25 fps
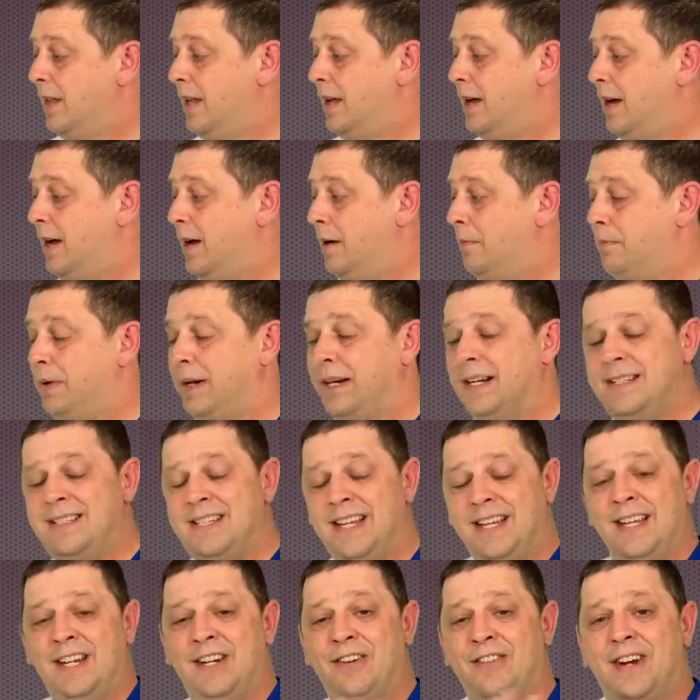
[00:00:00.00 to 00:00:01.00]
But it's
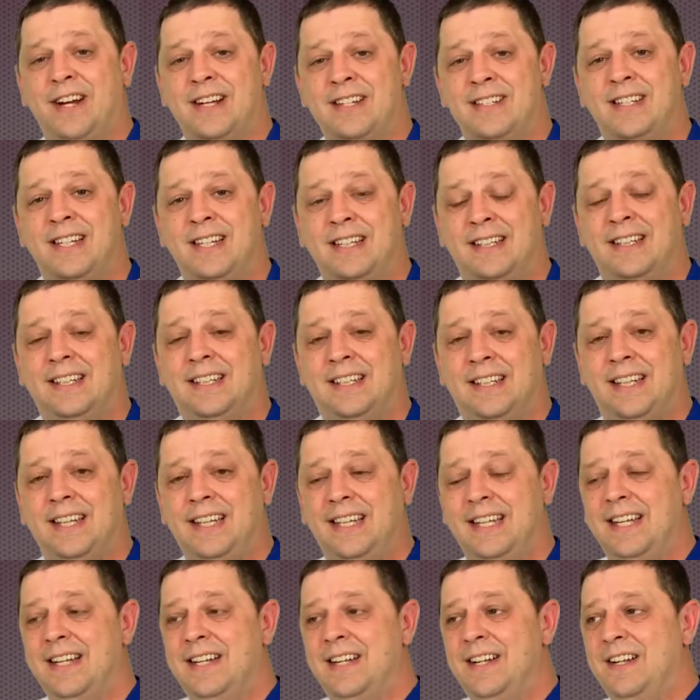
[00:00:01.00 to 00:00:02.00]
interesting that
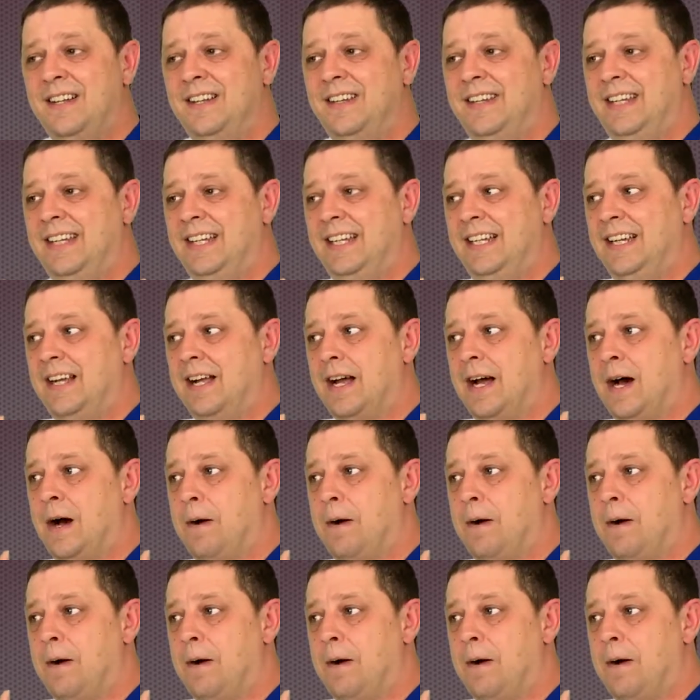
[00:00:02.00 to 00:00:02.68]
the